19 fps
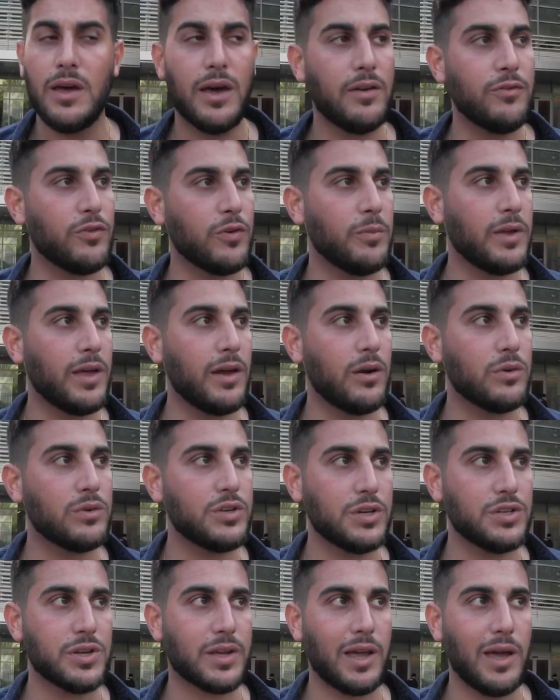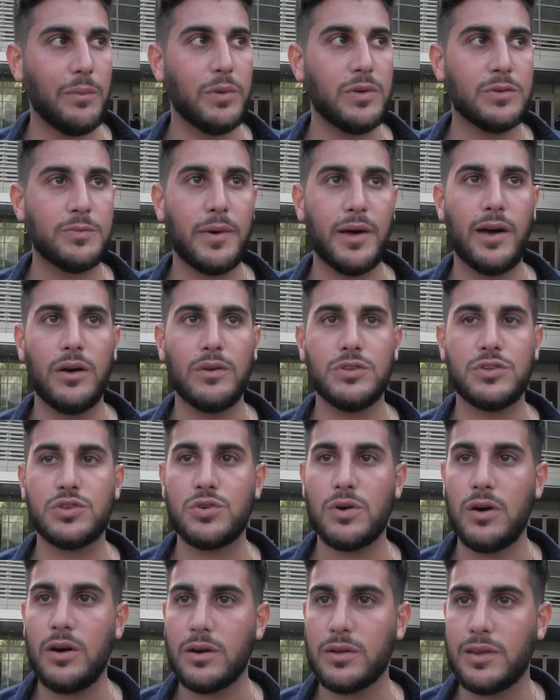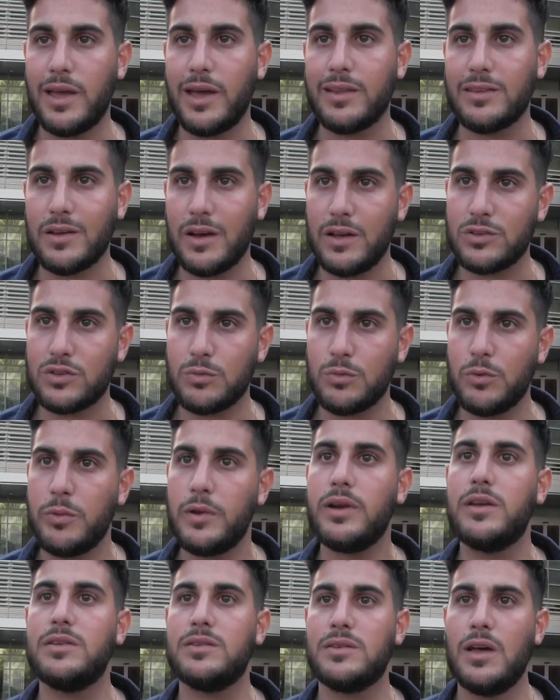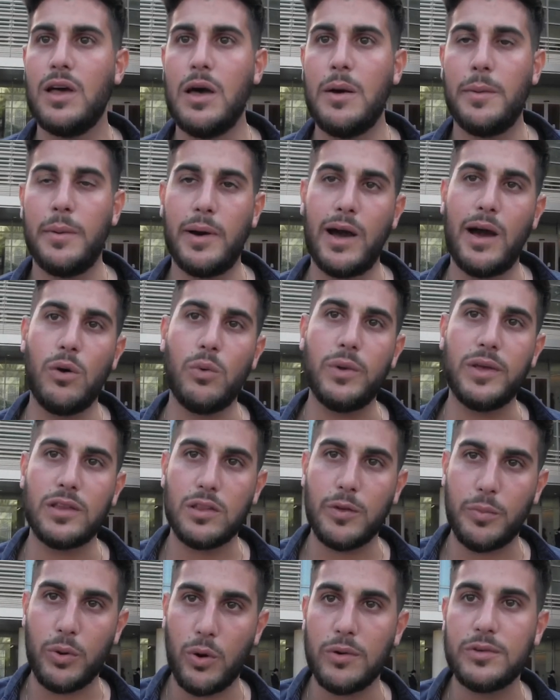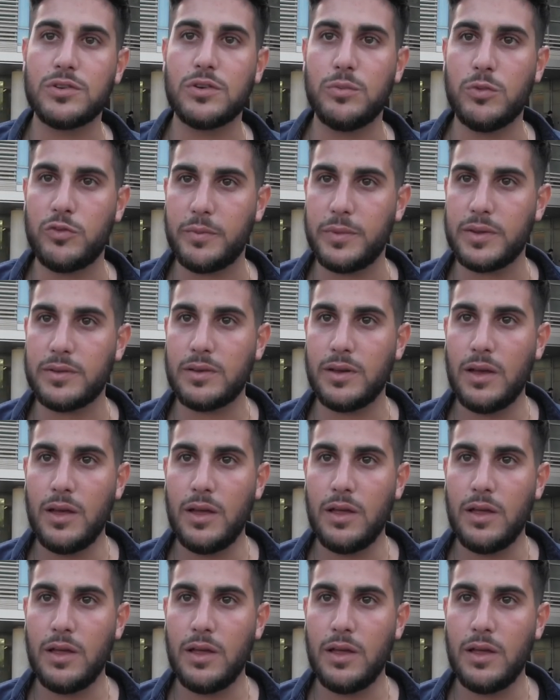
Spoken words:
And for me, I don't judge a campus by how strong the anti-Israel movement is, but by how weak the pro-Israel movement.